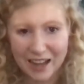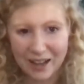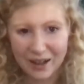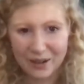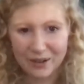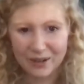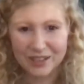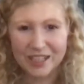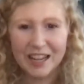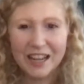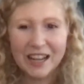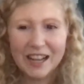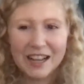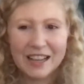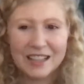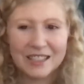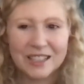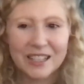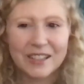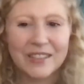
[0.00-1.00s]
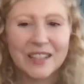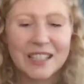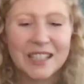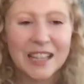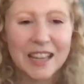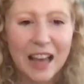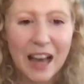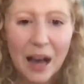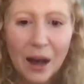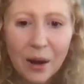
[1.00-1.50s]
sound and so it's
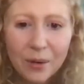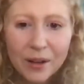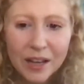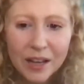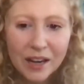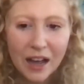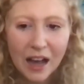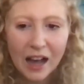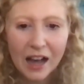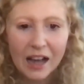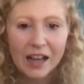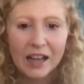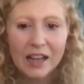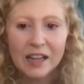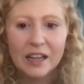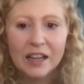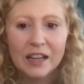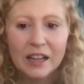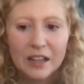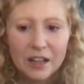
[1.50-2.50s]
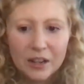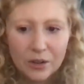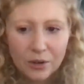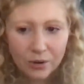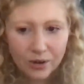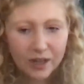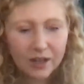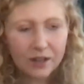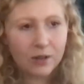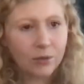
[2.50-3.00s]
like how can i
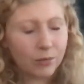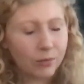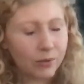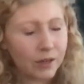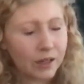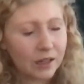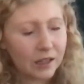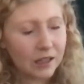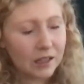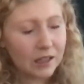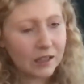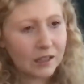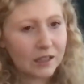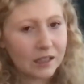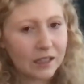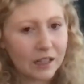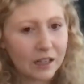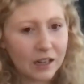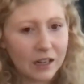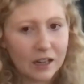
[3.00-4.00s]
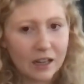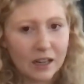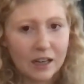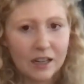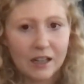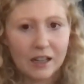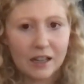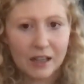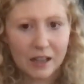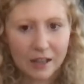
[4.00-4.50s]
create a really clear
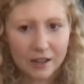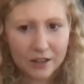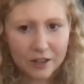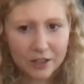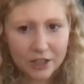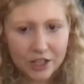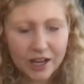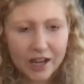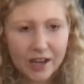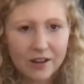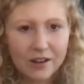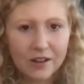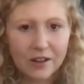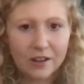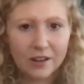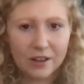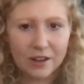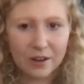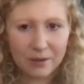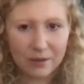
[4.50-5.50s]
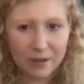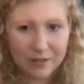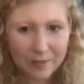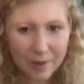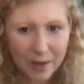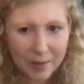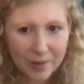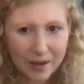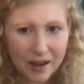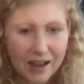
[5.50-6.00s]
inner channel you know with
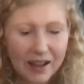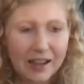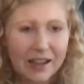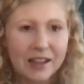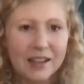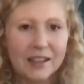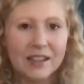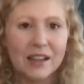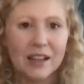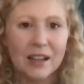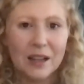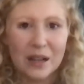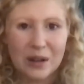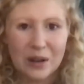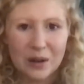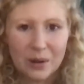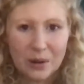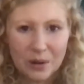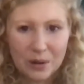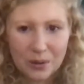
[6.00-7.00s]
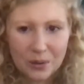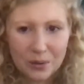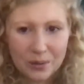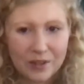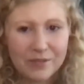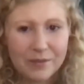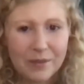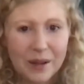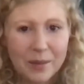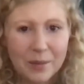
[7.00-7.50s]
my mind
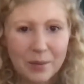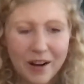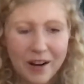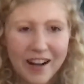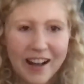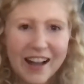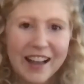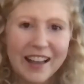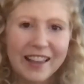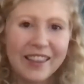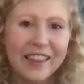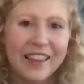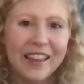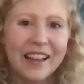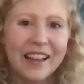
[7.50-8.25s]
with my breath